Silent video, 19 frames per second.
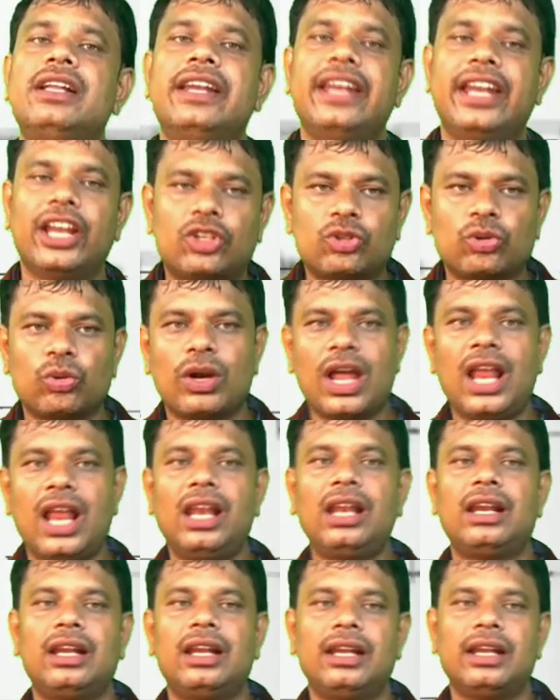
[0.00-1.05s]
natural
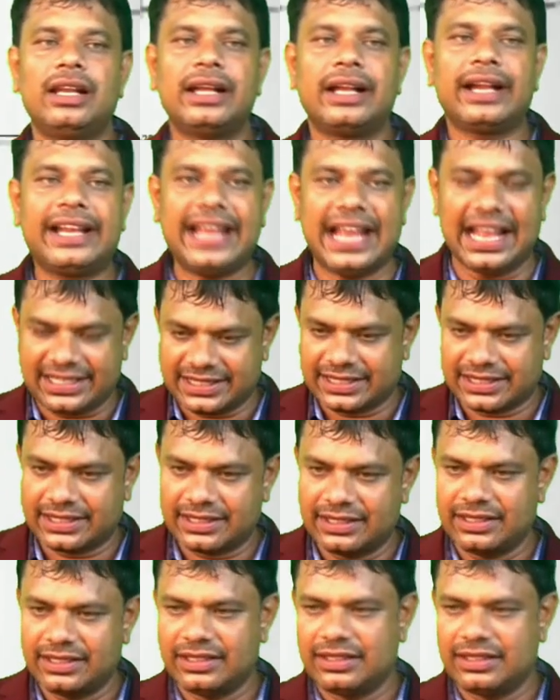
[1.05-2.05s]
gas.